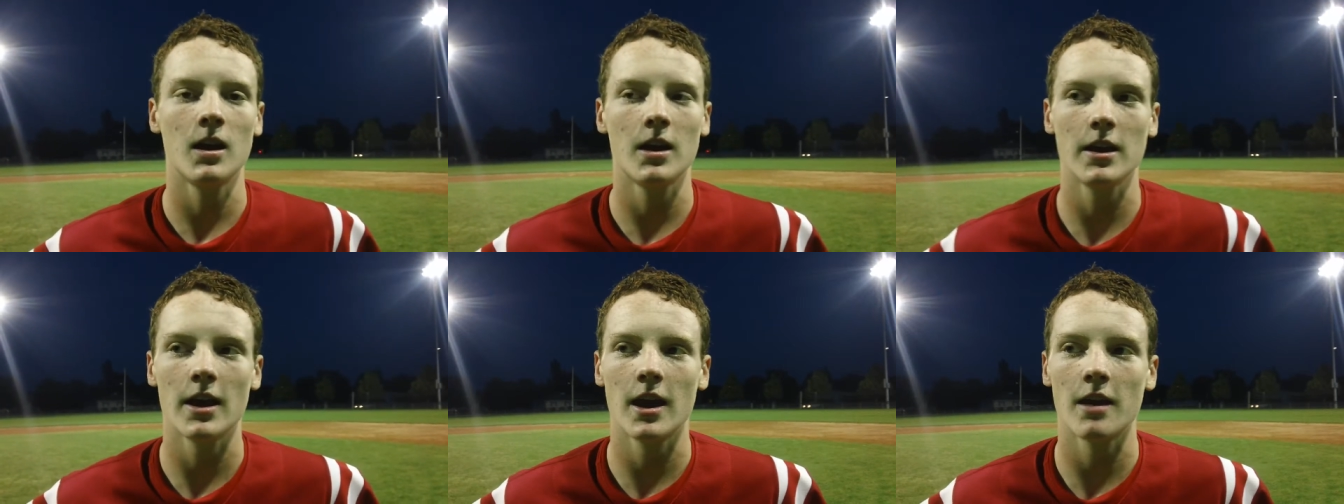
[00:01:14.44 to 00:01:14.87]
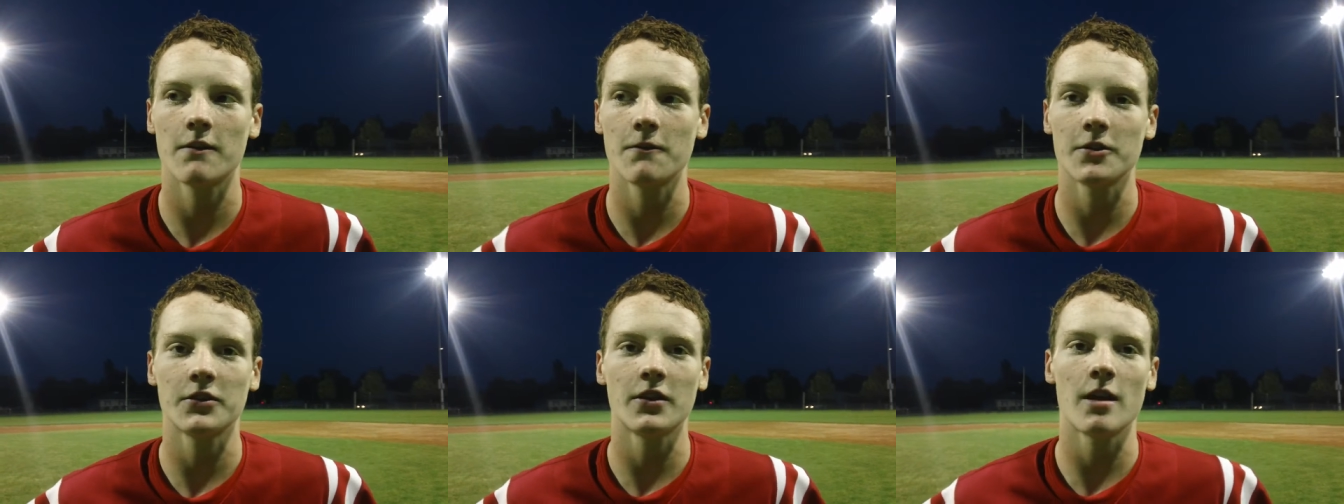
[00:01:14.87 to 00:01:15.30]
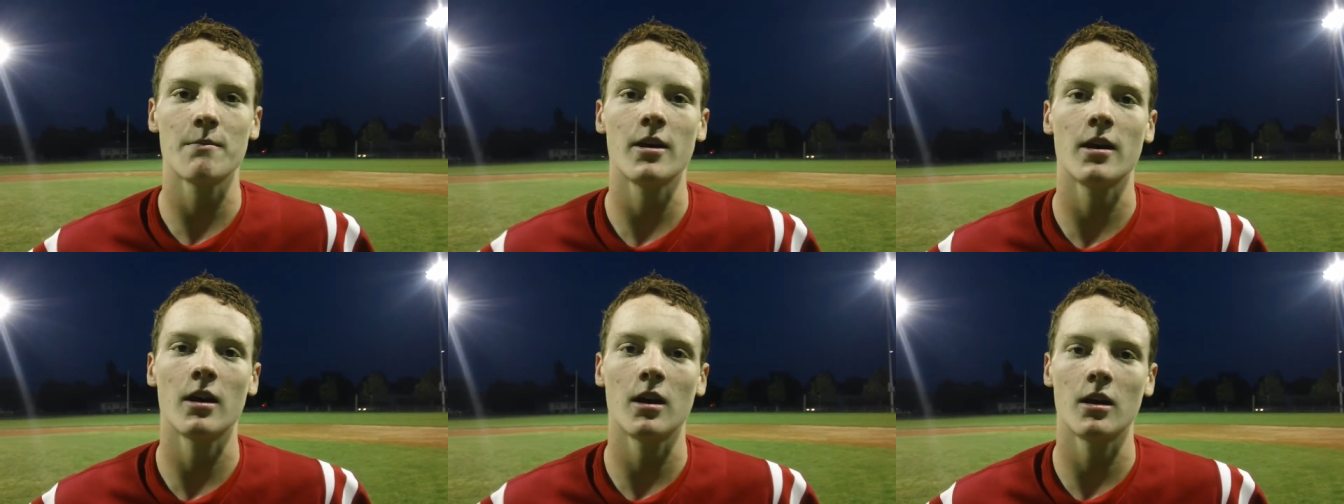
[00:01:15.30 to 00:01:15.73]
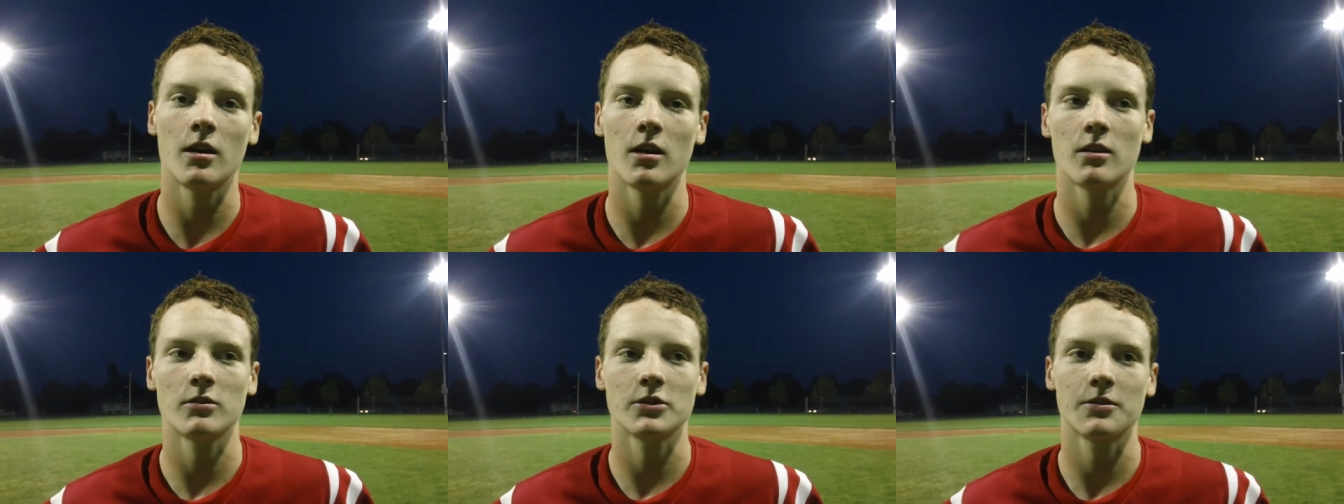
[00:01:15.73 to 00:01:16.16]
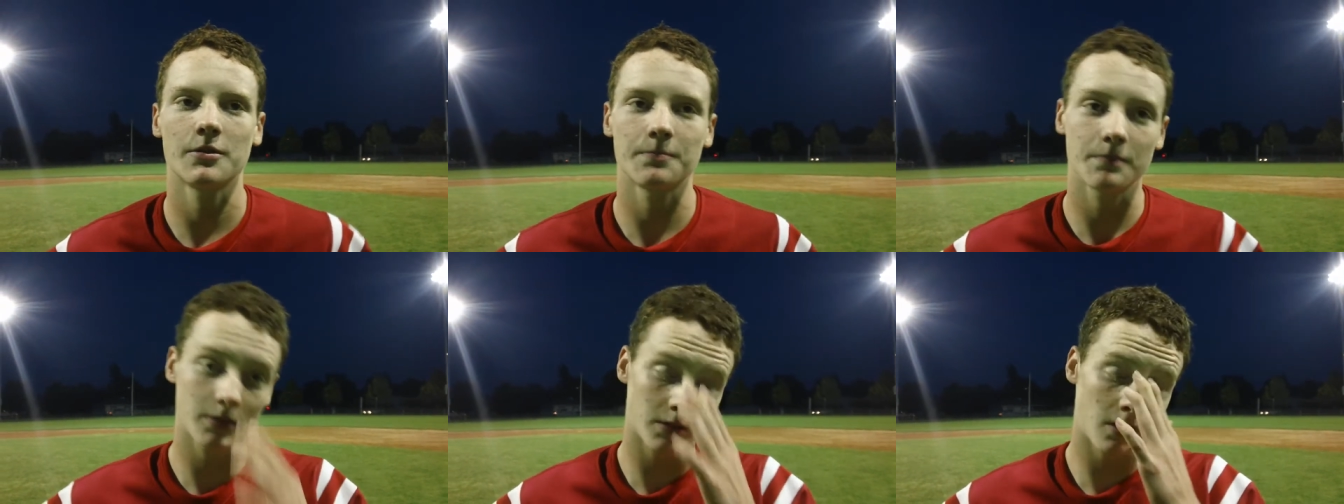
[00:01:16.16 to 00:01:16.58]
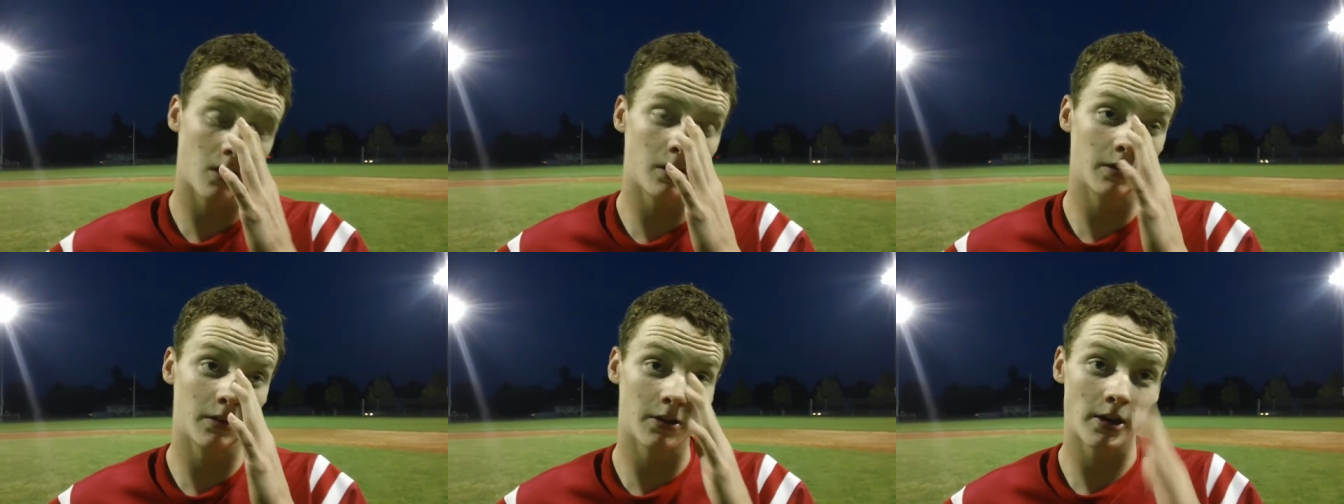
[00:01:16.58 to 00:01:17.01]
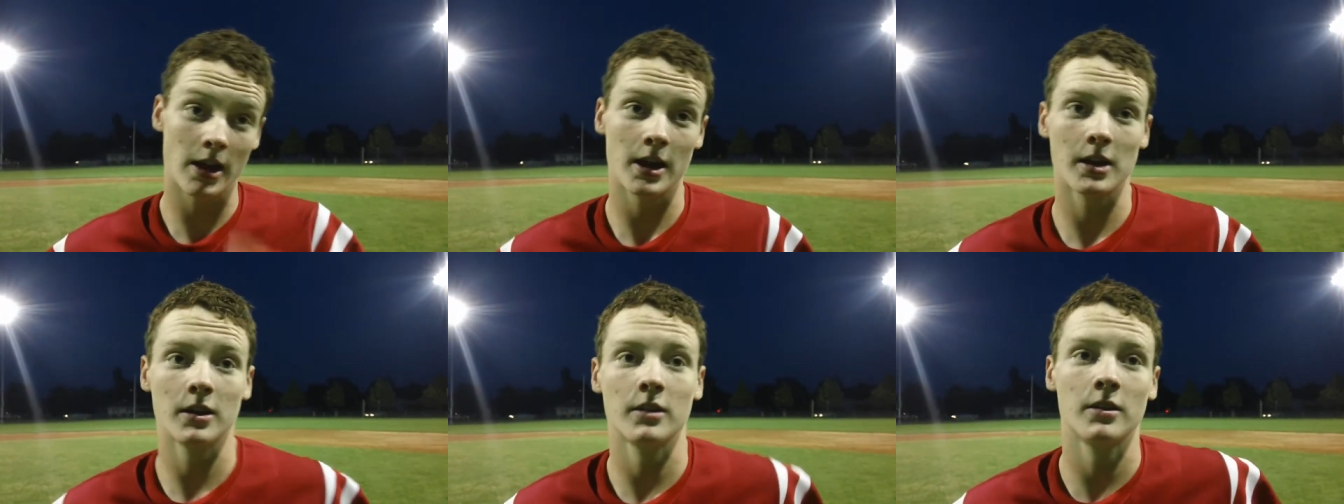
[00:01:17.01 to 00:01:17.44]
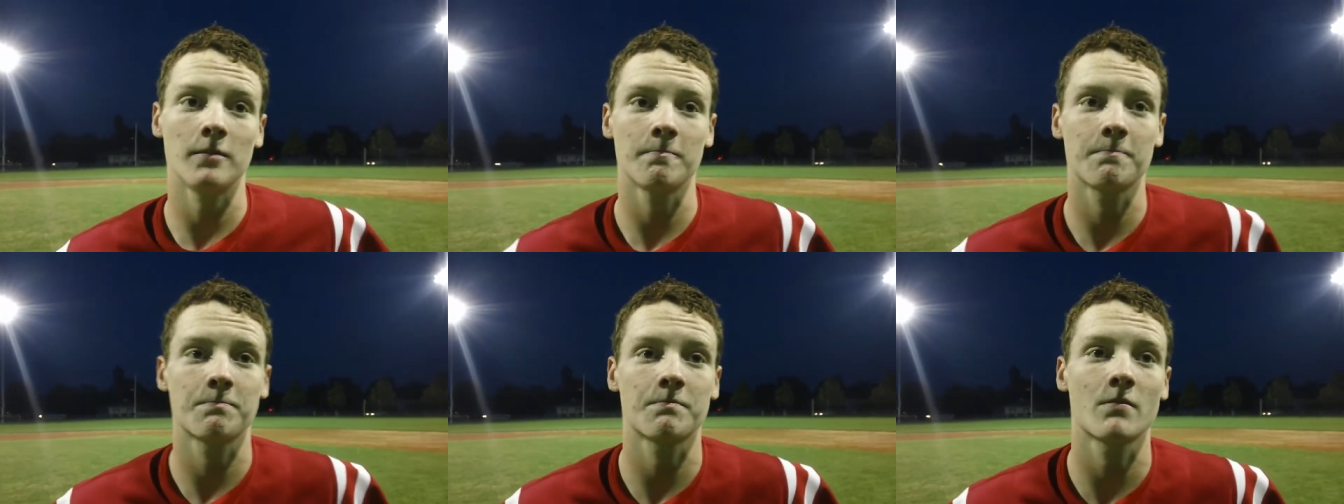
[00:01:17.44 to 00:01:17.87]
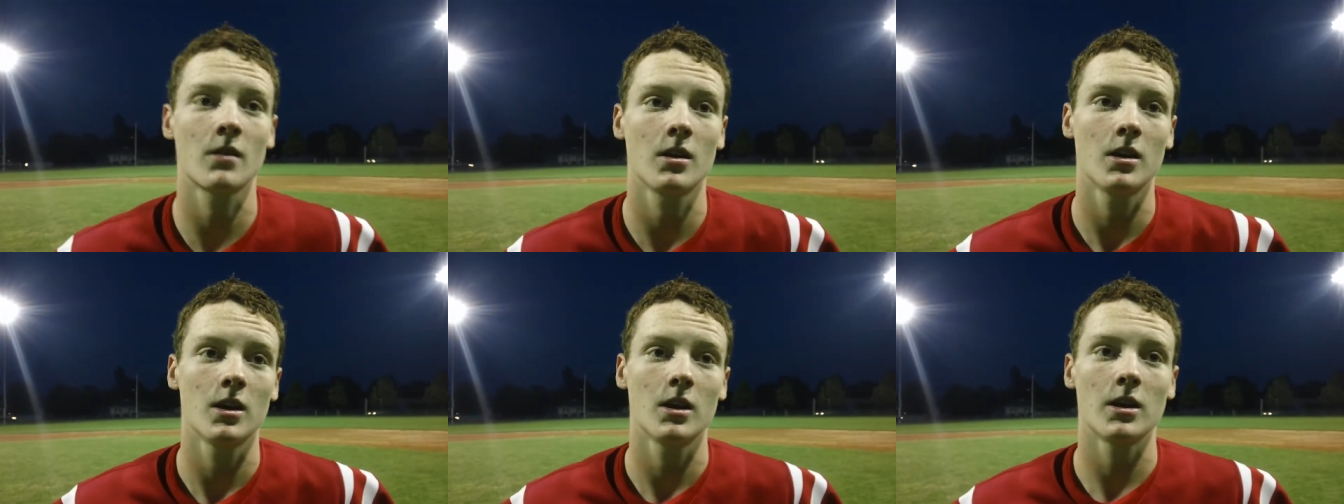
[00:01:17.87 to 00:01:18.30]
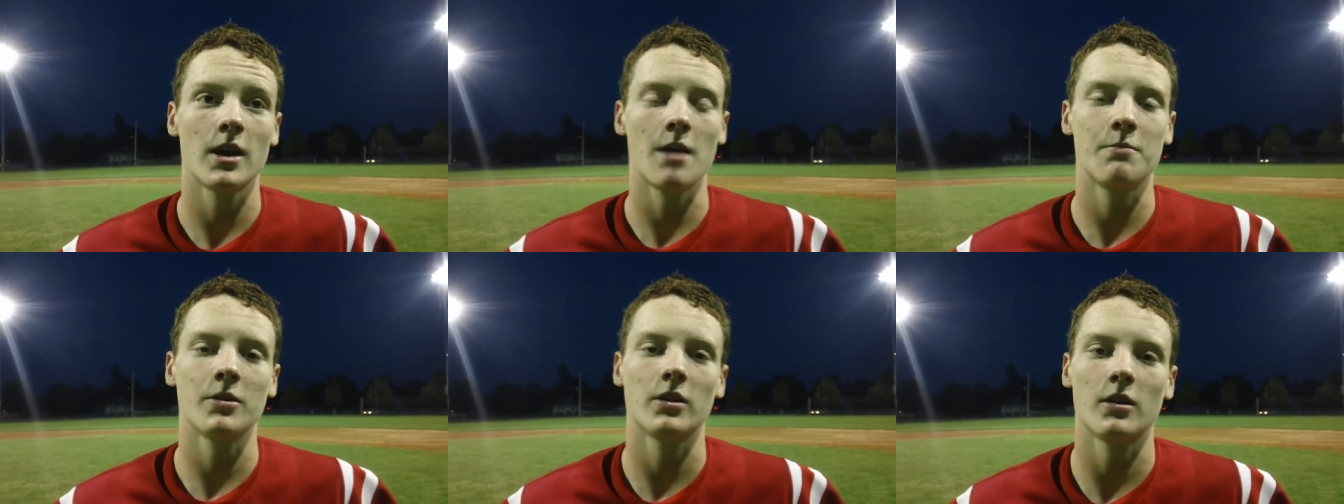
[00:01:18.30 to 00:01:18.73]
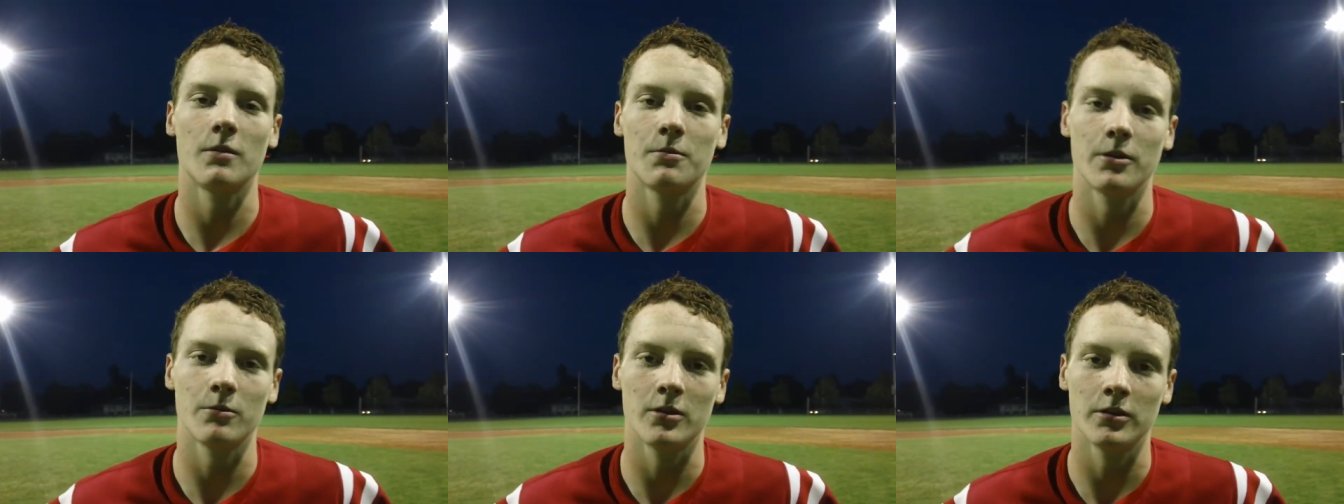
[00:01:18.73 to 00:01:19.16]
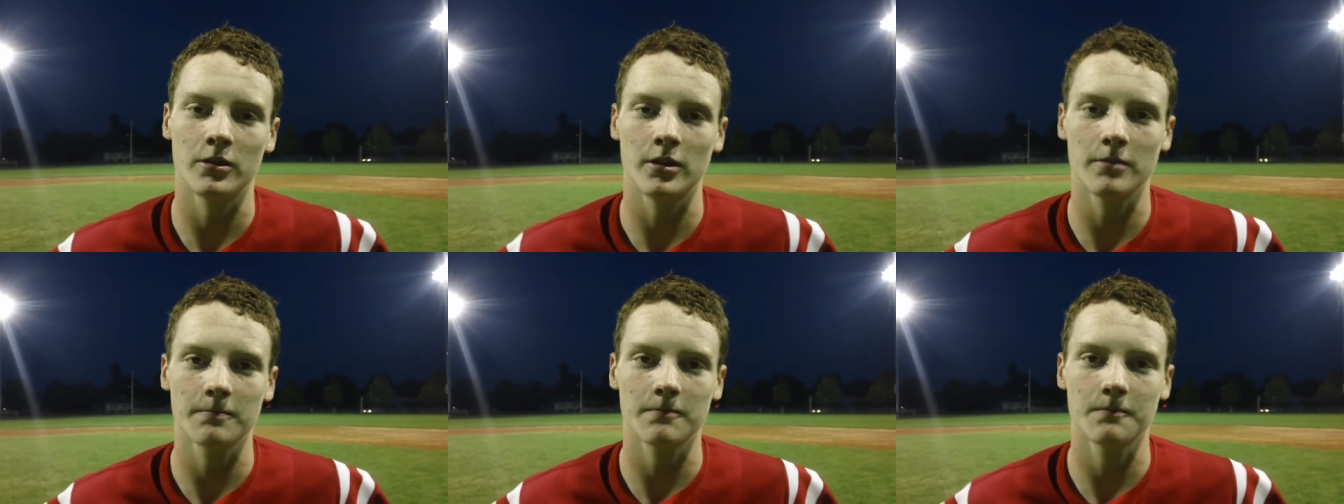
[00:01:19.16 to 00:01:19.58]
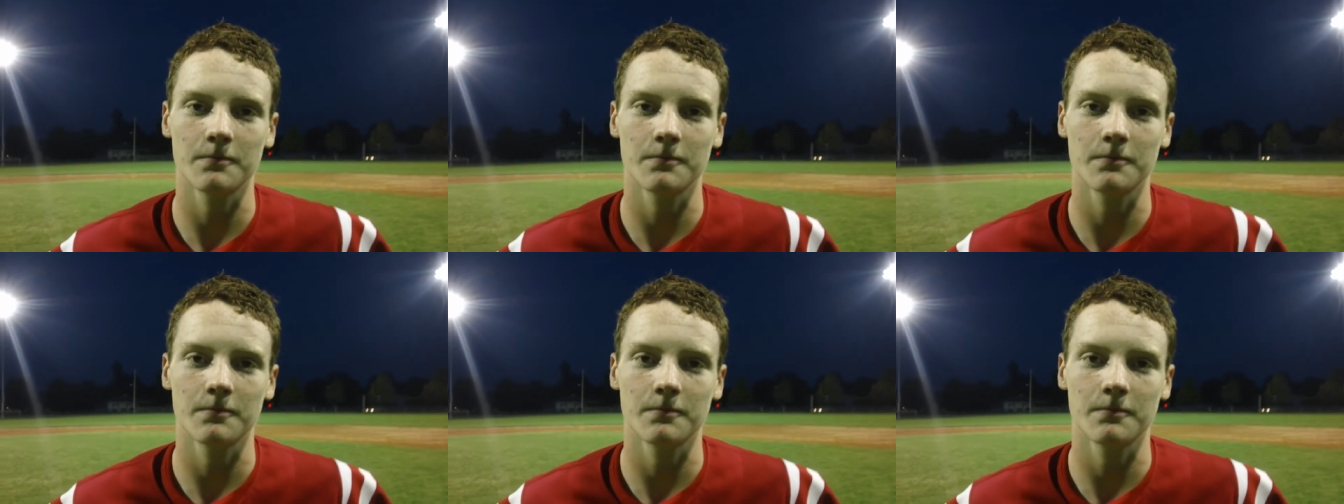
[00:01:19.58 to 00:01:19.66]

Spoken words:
Yeah, first at bat, it was a solid crack, and yeah, I picked it up pretty well tonight.